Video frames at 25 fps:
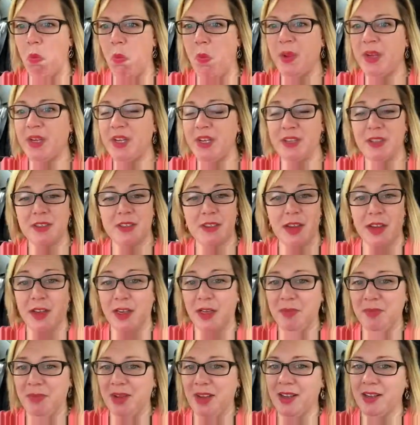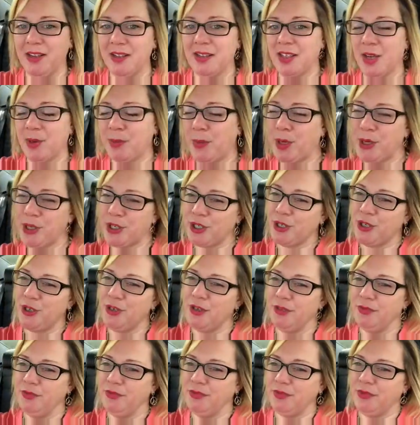He is taking bids,
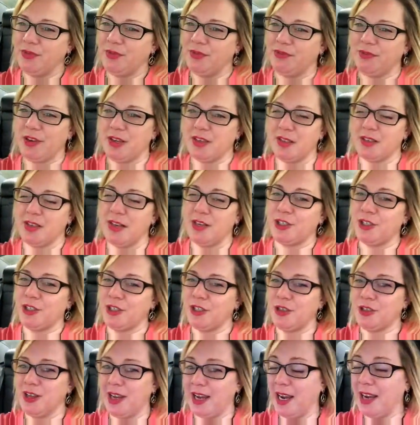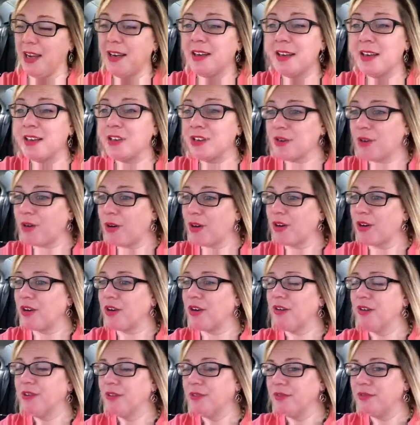commercial, residential, and
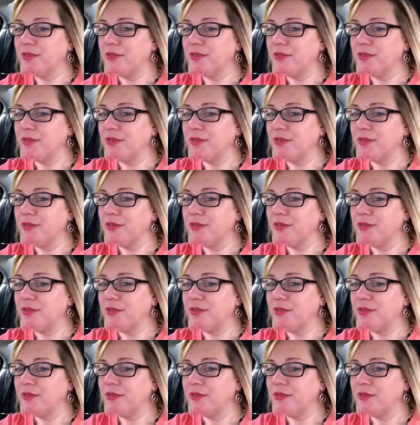historical.